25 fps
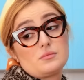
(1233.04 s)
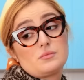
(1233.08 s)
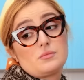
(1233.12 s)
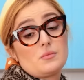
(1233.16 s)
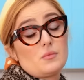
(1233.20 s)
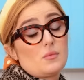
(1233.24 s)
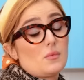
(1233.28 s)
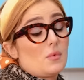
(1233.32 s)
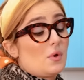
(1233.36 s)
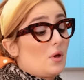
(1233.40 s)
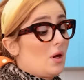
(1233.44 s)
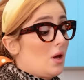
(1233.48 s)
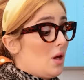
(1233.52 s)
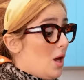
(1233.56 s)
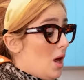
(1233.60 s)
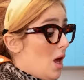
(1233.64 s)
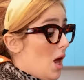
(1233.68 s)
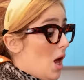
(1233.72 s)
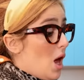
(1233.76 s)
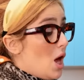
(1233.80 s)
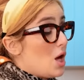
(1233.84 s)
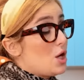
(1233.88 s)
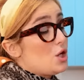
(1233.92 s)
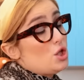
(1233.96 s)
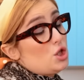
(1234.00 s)
Yeah?
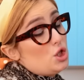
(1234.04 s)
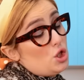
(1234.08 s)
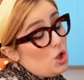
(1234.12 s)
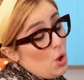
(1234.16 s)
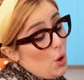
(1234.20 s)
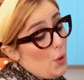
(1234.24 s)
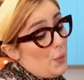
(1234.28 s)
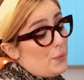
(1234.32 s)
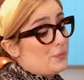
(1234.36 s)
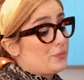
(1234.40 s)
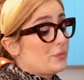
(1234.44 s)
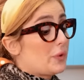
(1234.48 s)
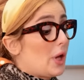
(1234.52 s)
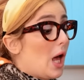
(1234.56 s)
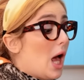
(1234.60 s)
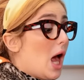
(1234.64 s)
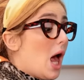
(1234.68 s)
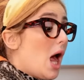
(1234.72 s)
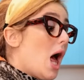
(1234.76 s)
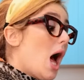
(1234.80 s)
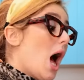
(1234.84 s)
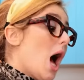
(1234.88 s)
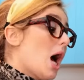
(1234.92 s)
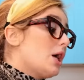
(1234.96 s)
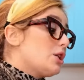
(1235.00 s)
So I was
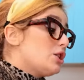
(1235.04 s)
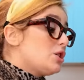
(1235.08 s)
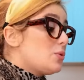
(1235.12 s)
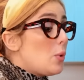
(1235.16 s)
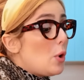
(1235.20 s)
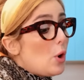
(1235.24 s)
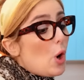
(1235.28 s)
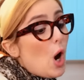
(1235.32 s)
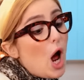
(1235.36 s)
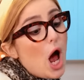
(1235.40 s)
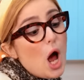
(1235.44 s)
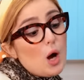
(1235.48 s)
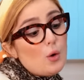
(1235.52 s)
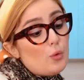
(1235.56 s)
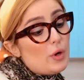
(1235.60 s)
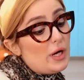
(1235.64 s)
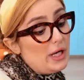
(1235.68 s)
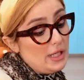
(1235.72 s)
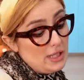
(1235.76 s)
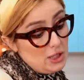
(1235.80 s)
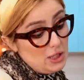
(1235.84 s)
thinking this summer we can